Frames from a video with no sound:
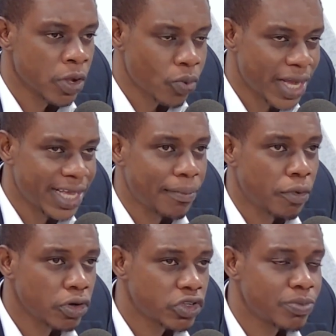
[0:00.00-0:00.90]
where he,
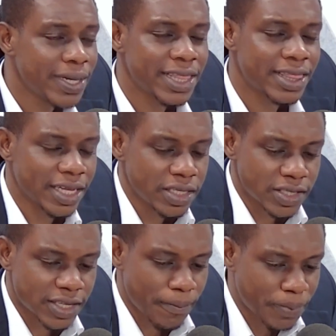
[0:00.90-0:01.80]
amongst many
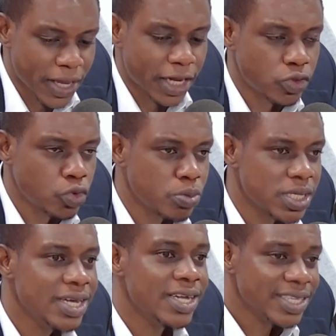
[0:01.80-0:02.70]
things, appeared to be